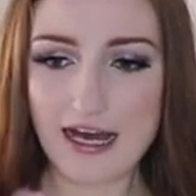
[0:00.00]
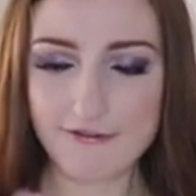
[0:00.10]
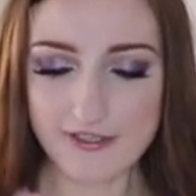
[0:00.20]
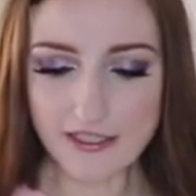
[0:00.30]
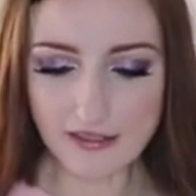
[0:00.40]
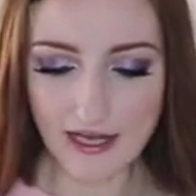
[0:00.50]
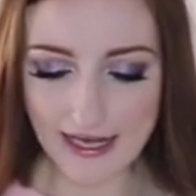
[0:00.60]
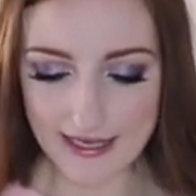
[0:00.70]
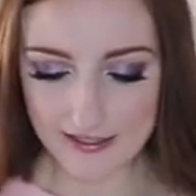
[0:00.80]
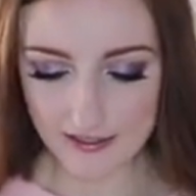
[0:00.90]
I feel
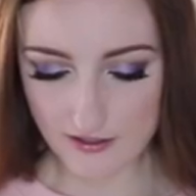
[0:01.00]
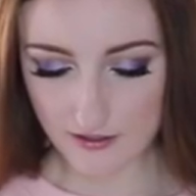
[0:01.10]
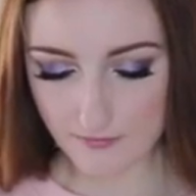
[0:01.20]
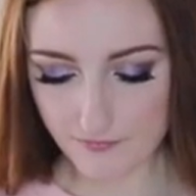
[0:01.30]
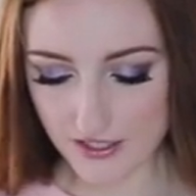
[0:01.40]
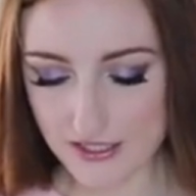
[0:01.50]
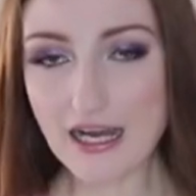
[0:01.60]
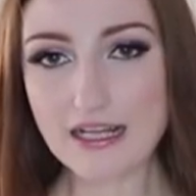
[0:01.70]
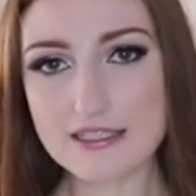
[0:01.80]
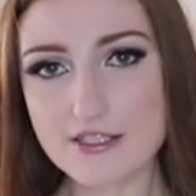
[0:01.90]
like the
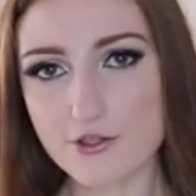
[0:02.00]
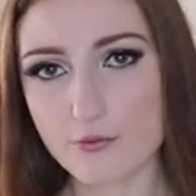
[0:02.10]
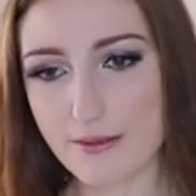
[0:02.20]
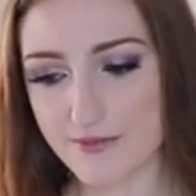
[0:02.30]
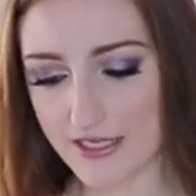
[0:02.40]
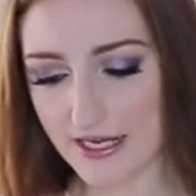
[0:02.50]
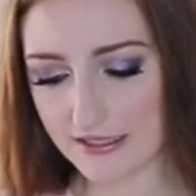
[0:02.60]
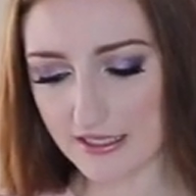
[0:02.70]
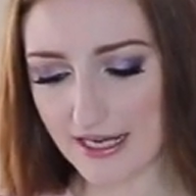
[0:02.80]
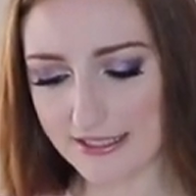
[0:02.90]
colors on the
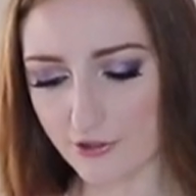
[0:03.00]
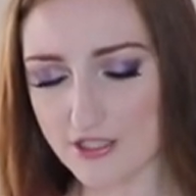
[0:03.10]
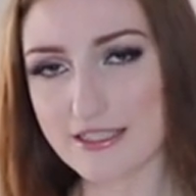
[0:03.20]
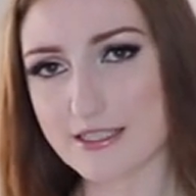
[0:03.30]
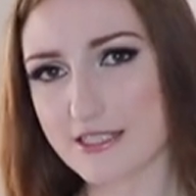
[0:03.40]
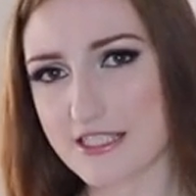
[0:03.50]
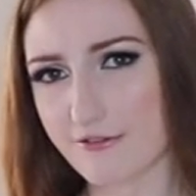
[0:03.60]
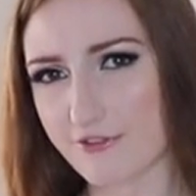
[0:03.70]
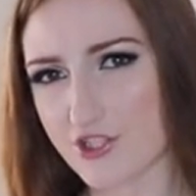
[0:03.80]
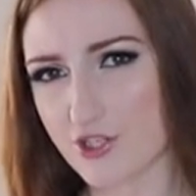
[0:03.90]
website kind of looked a little bit
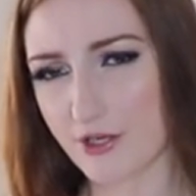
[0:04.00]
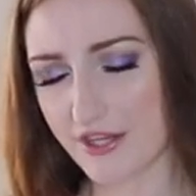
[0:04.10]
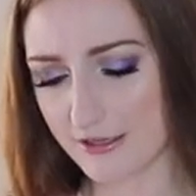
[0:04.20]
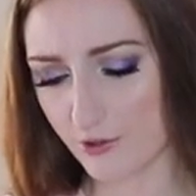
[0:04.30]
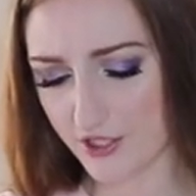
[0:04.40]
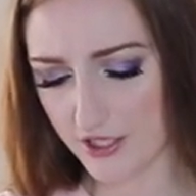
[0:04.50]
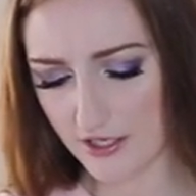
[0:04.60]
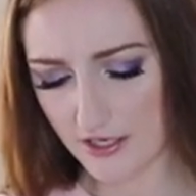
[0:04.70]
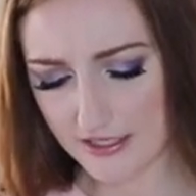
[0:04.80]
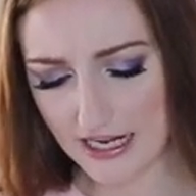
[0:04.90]
different to what they look
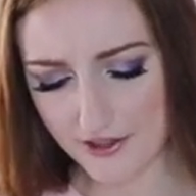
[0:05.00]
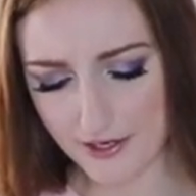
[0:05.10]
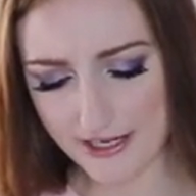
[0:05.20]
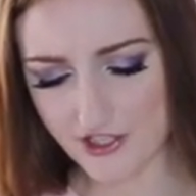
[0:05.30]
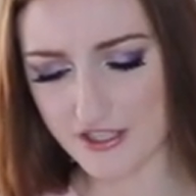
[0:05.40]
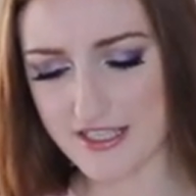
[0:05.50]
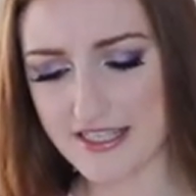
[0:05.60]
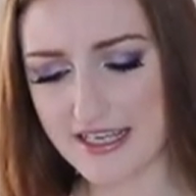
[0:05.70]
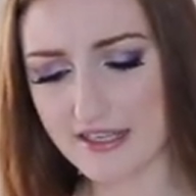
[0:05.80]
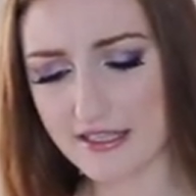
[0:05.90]
now that I'm actually
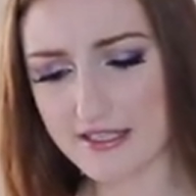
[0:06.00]
seeing